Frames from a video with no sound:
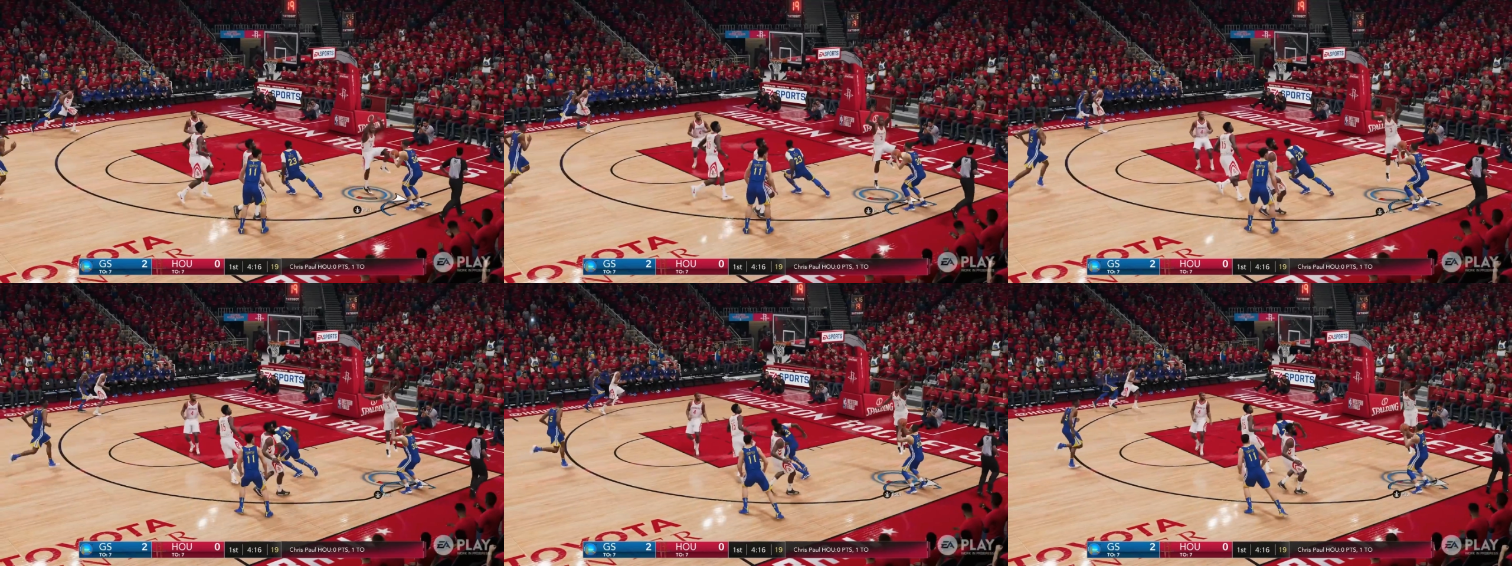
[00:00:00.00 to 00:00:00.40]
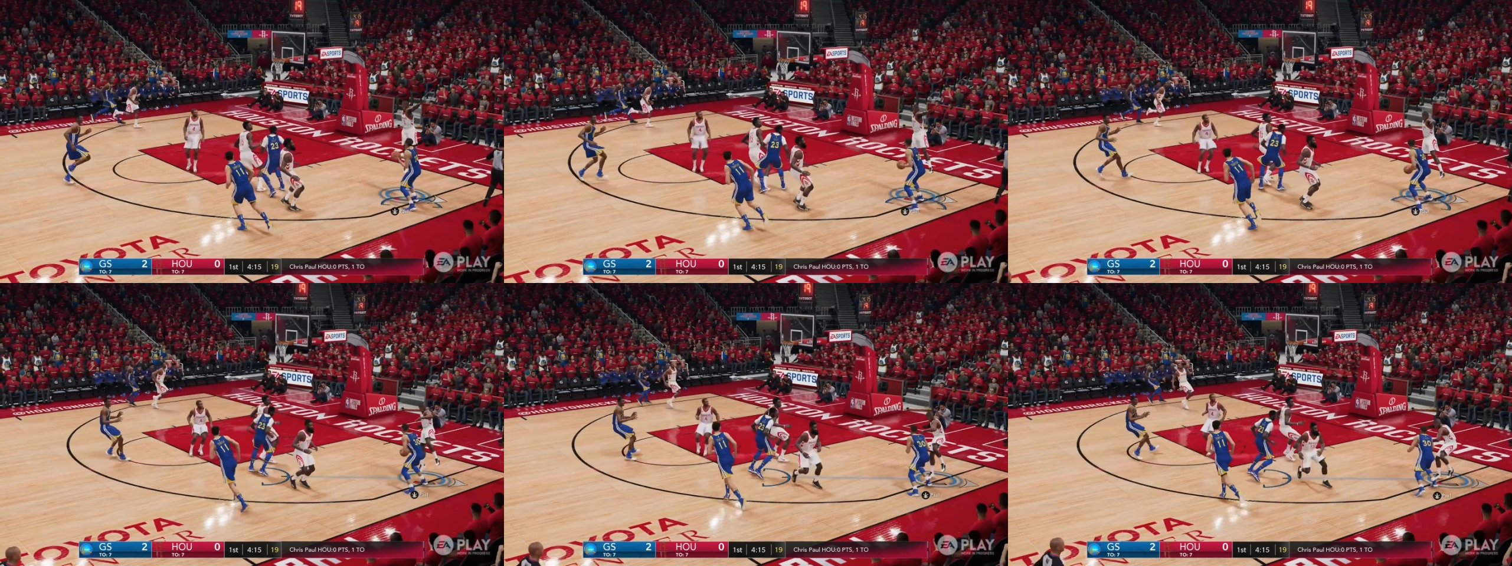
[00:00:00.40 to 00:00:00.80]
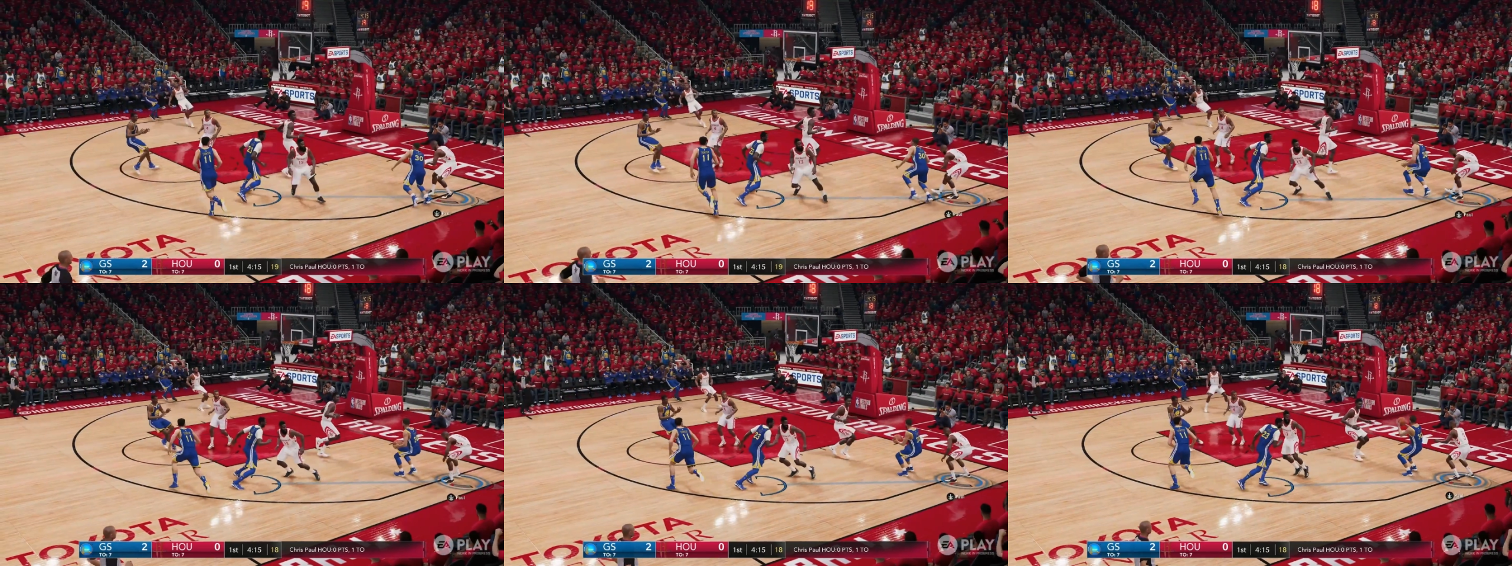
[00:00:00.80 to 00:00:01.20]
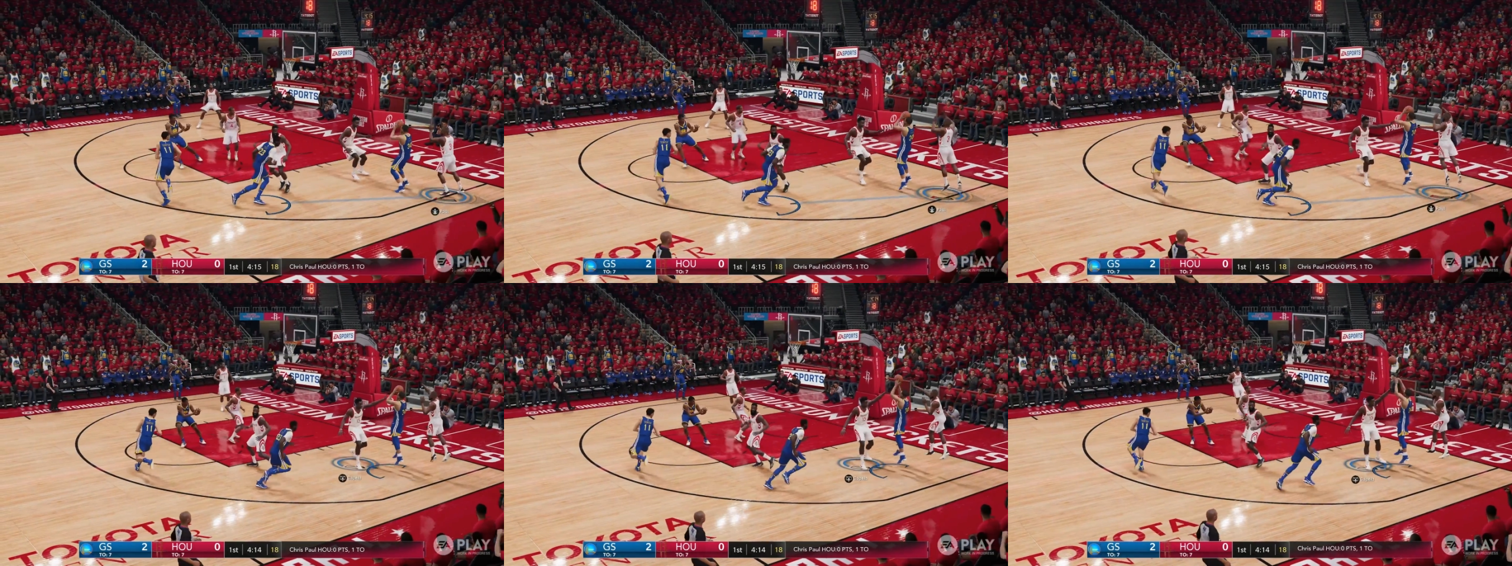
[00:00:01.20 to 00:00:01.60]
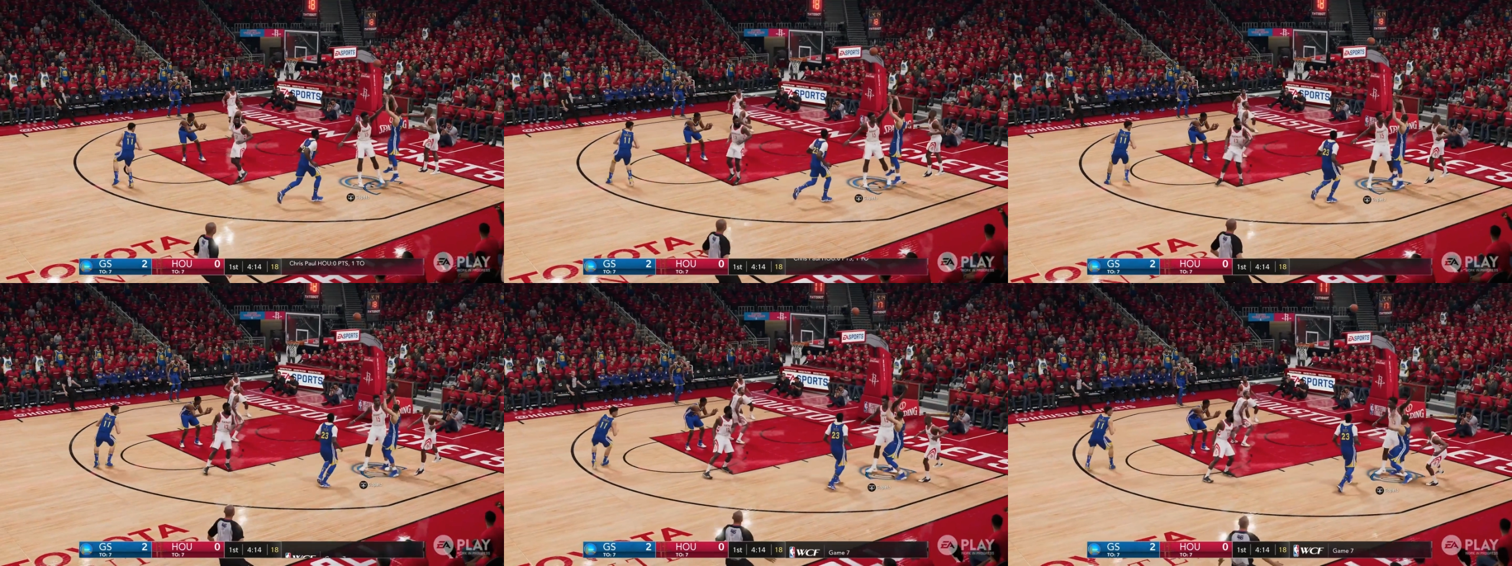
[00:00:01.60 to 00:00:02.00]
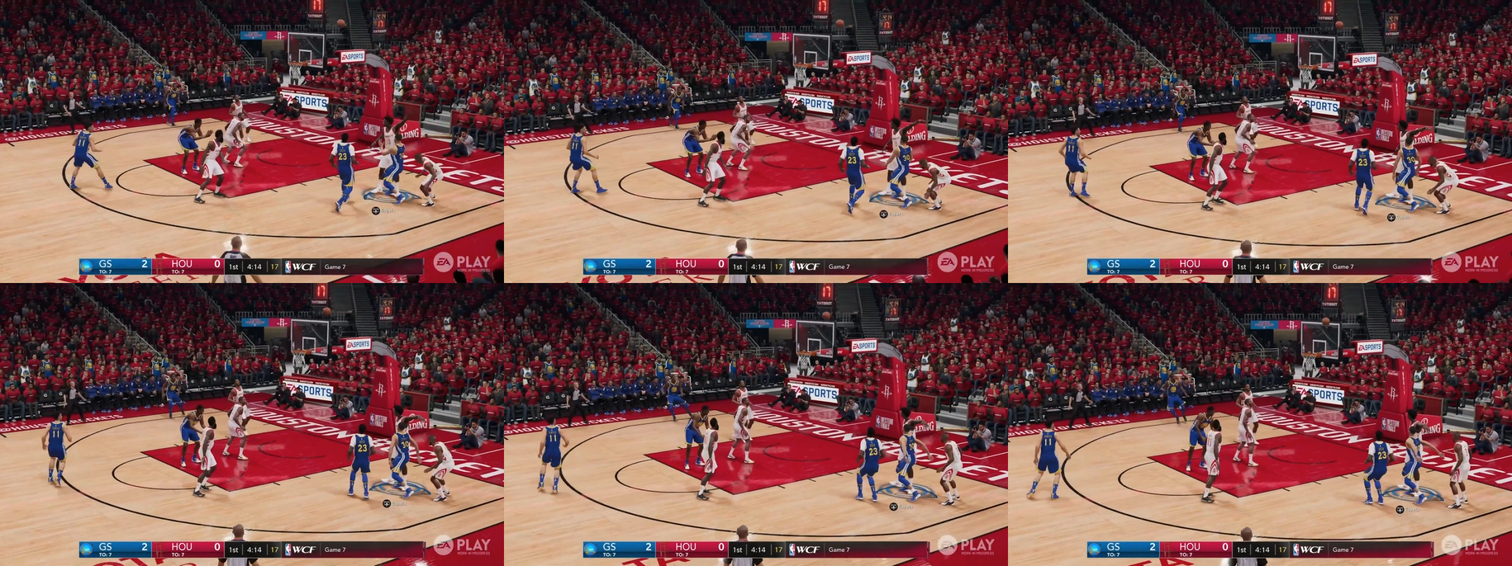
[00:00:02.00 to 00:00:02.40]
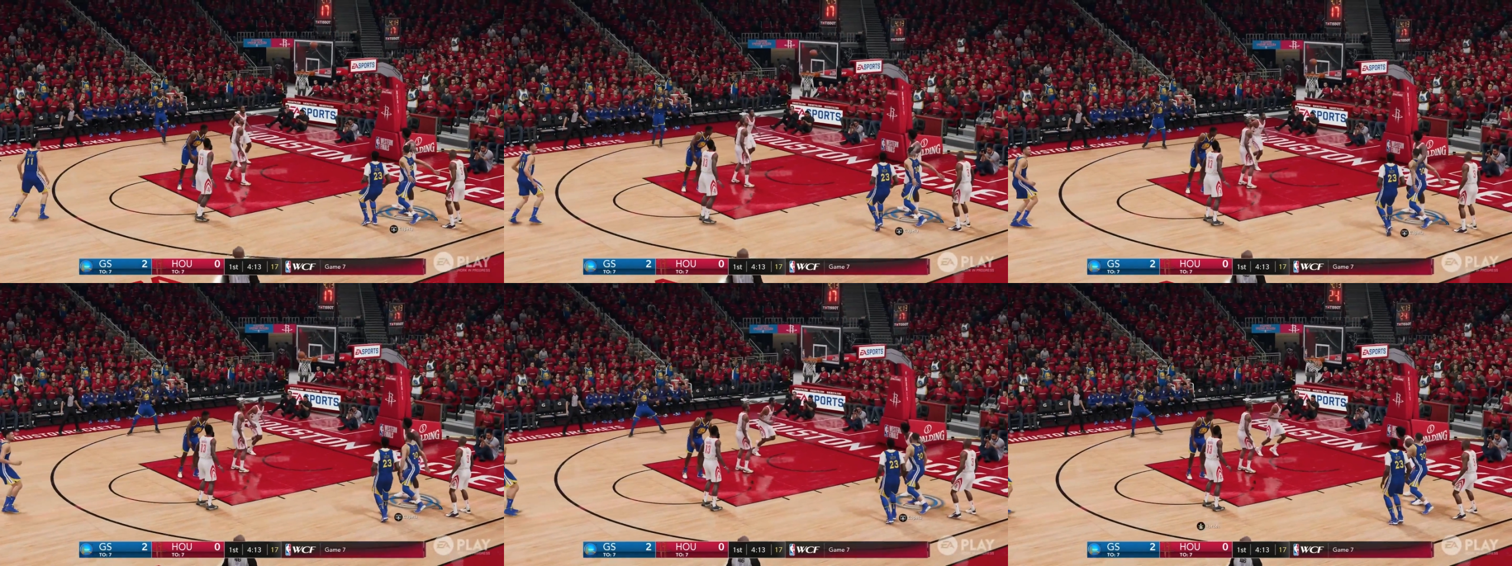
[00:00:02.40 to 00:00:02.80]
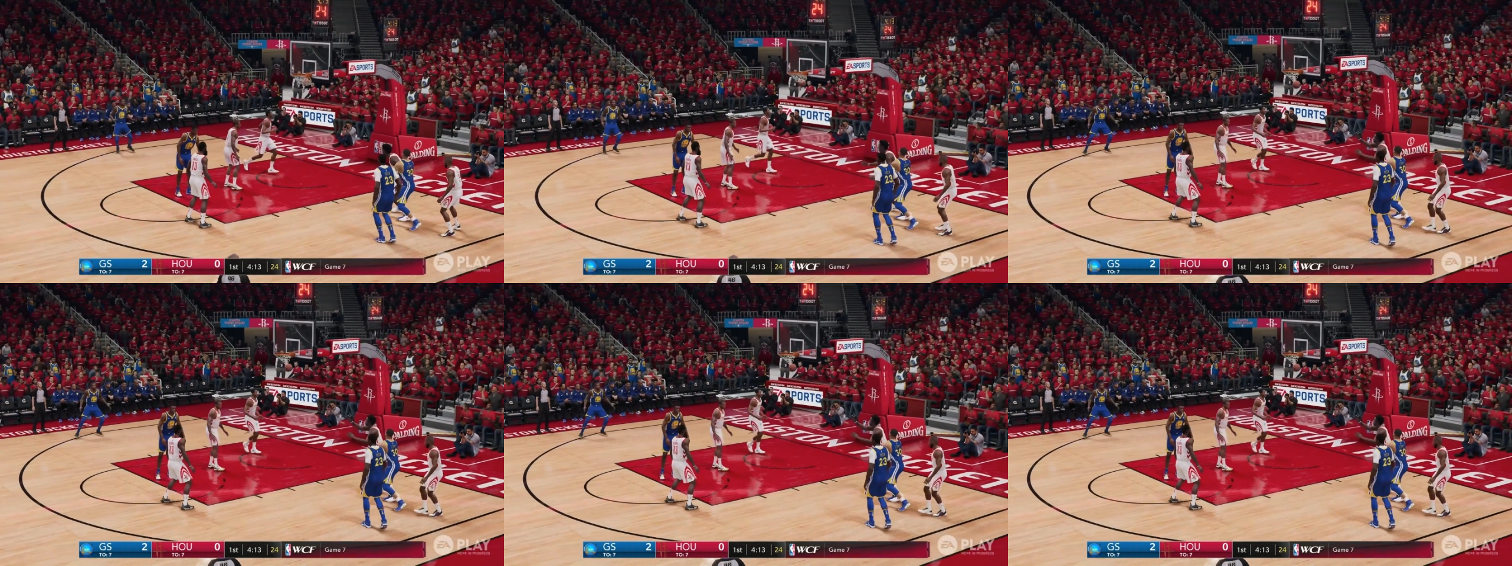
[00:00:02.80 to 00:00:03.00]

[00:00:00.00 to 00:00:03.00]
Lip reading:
Nobody's mouth can be seen.